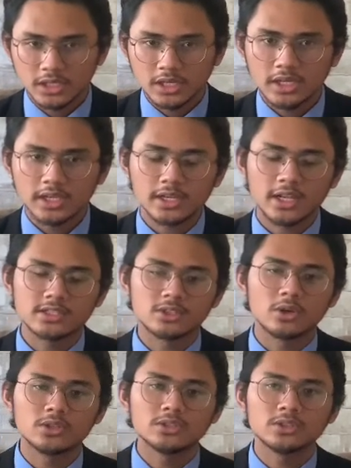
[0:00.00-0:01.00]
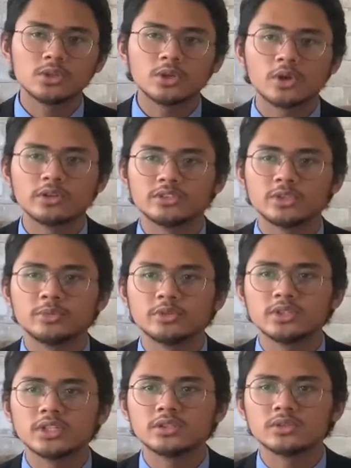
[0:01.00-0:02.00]
it has also
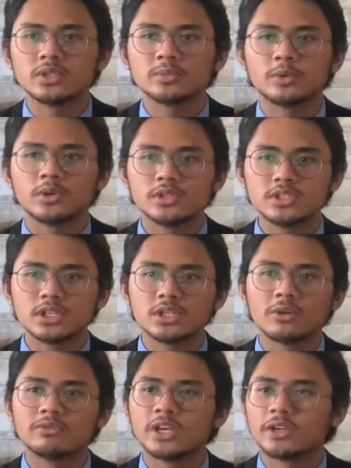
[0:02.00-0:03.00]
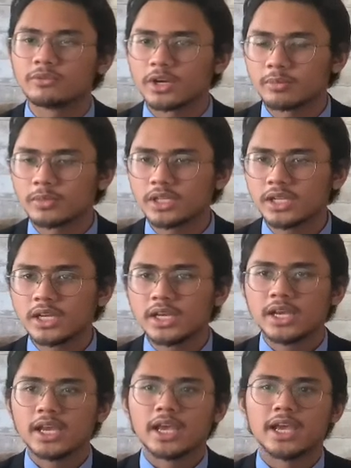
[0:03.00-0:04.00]
contributed to the pollution of the environment,
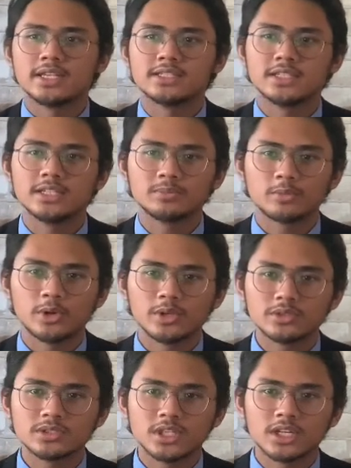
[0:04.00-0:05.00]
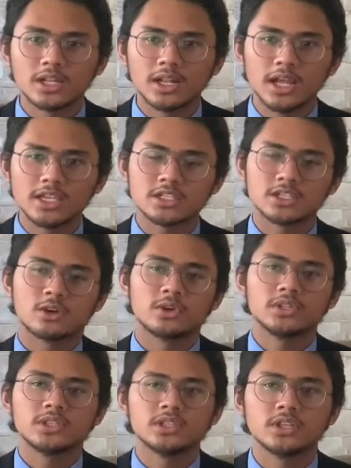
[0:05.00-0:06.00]
as it produces a large
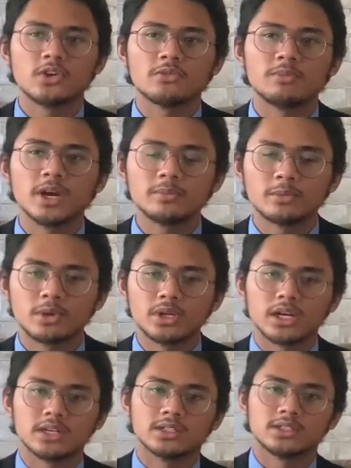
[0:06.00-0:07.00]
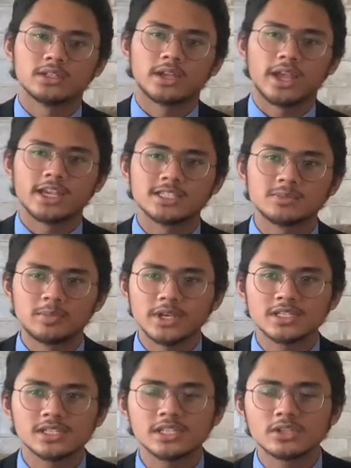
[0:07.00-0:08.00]
quantity of byproduct,
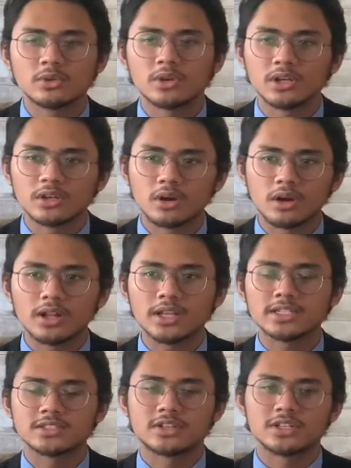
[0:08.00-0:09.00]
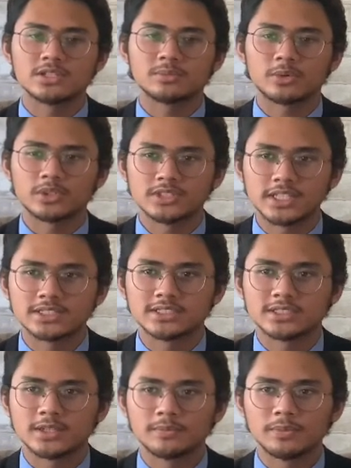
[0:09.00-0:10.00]
especially during the oil extraction
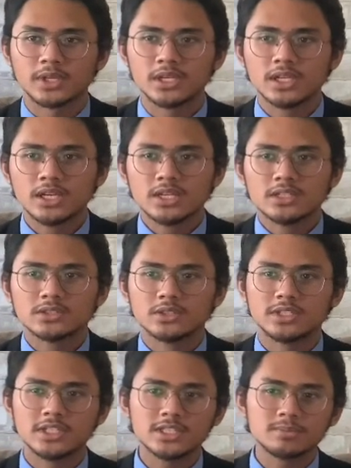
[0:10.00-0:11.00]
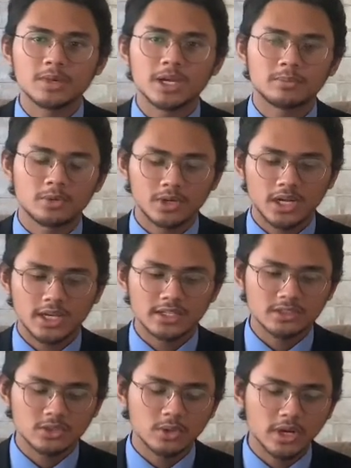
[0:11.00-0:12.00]
process. So this byproduct
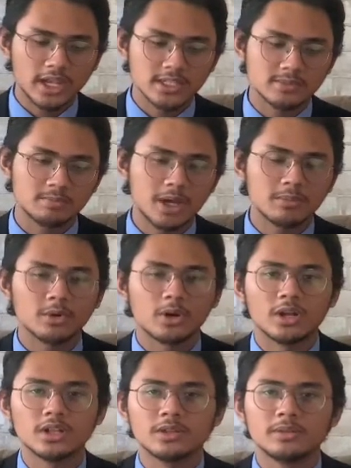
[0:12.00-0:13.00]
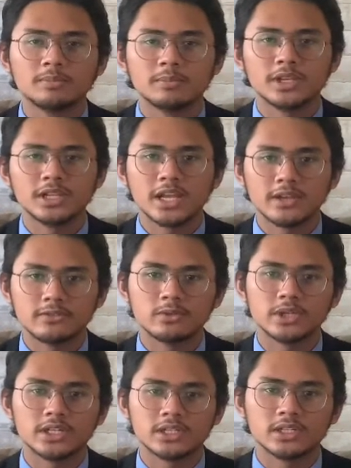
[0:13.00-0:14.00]
is known as palm oil mill
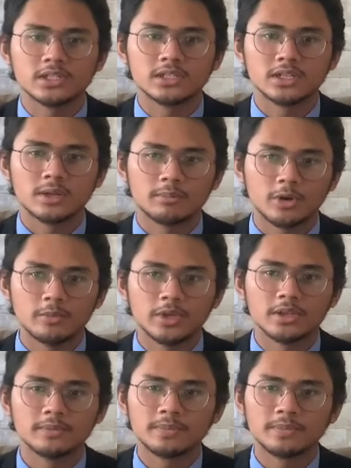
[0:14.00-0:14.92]
effluent, POME.